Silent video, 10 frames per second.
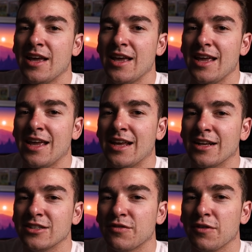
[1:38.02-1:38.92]
And
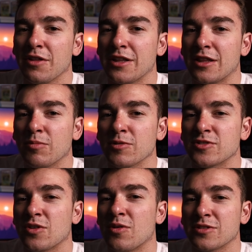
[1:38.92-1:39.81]
I just feel like the
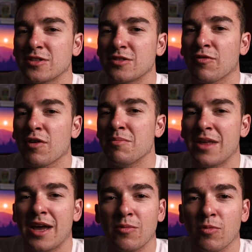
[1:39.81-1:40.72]
results from
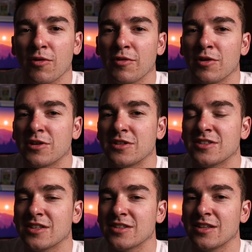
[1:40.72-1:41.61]
that weren't real
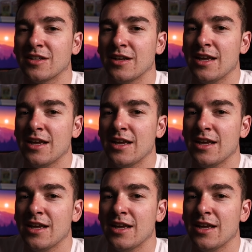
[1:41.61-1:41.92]
consistent.